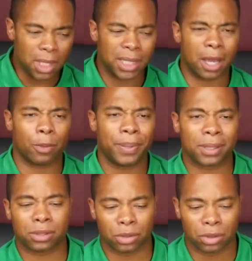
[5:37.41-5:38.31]
Now, a
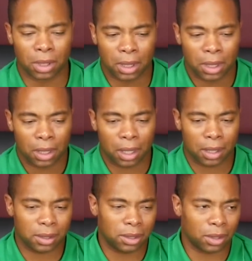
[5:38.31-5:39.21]
pistol,
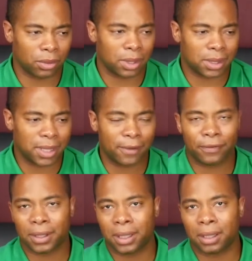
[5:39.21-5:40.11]
you know, is
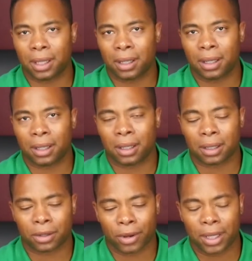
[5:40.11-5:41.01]
definitely
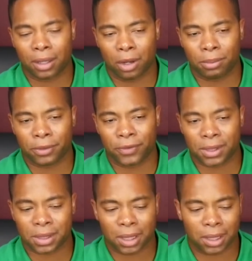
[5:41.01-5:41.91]
a great home
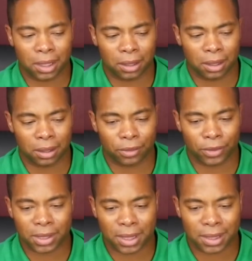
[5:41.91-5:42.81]
defense gun, and the
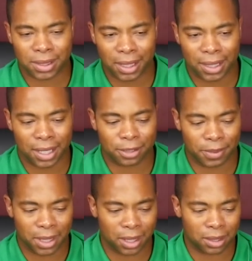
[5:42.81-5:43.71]
reason I say that is
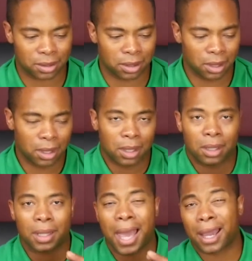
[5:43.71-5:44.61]
because
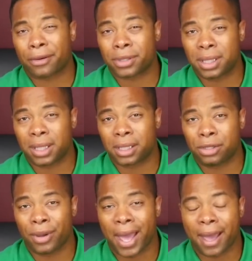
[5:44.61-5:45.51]
the accuracy that
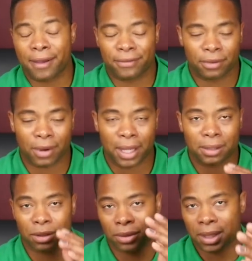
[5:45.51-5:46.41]
you have,
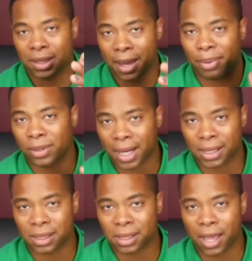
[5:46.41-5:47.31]
right? So the example that I
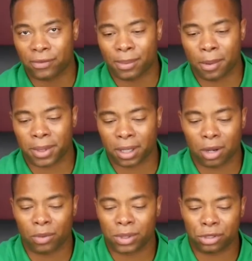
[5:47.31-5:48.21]
just gave a moment
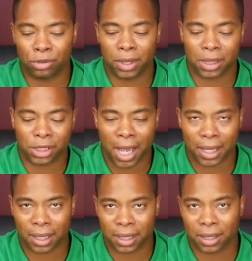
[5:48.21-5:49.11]
ago when shooting a
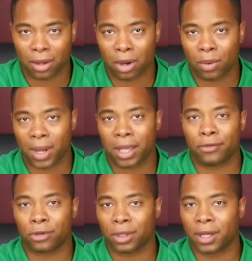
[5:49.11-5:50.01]
shotgun in the hallway,
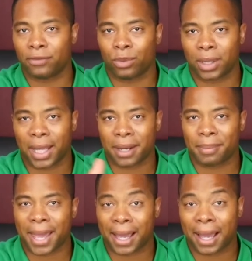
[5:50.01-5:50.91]
if your loved one and a
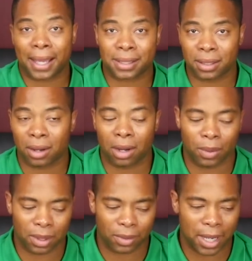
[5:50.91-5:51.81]
bad guy's in the
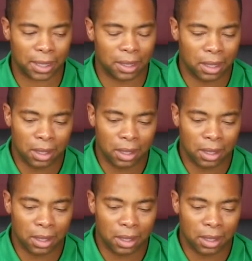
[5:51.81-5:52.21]
hallway, right?